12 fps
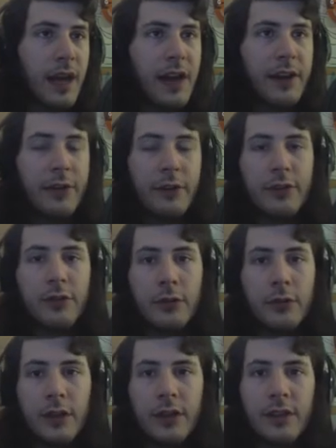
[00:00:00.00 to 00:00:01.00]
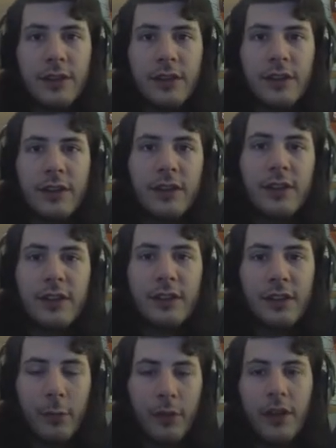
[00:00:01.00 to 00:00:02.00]
accurate to
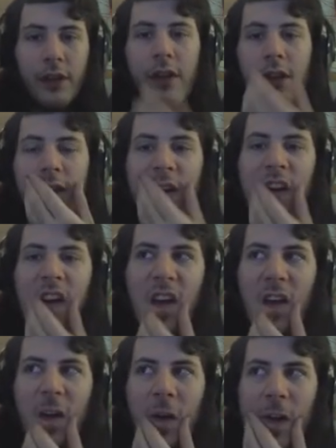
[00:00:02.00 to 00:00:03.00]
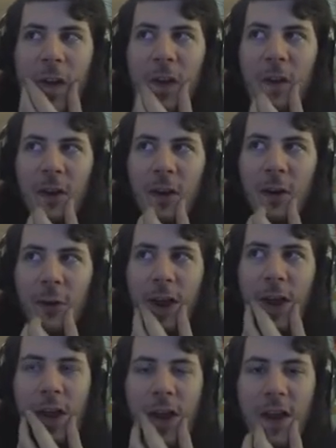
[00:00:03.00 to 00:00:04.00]
some of the earlier video
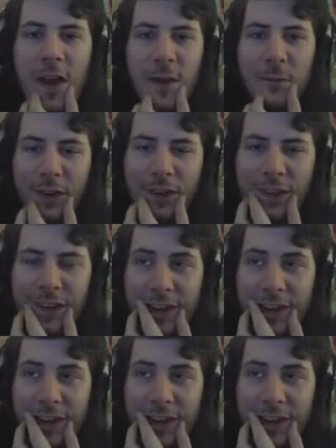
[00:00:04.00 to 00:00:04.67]
games.